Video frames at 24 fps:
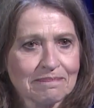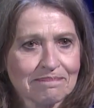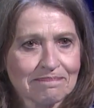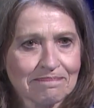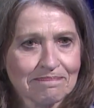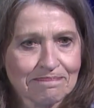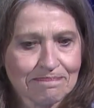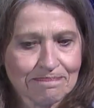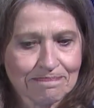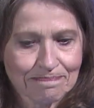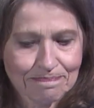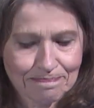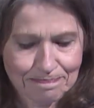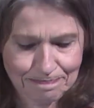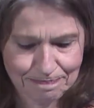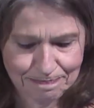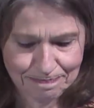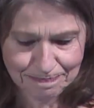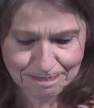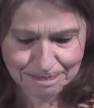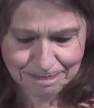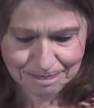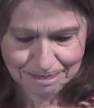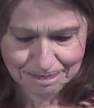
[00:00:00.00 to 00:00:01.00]

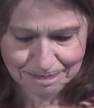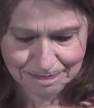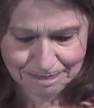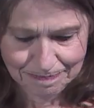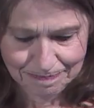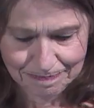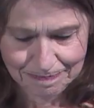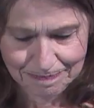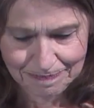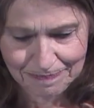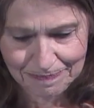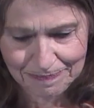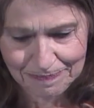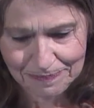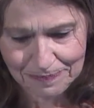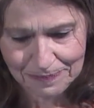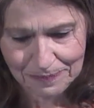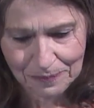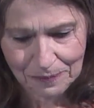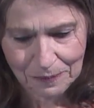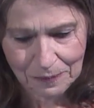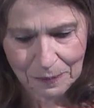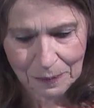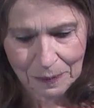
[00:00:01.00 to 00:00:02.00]

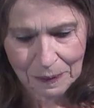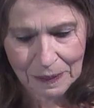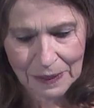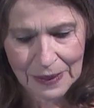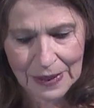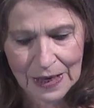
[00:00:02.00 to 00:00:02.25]
(no one is talking)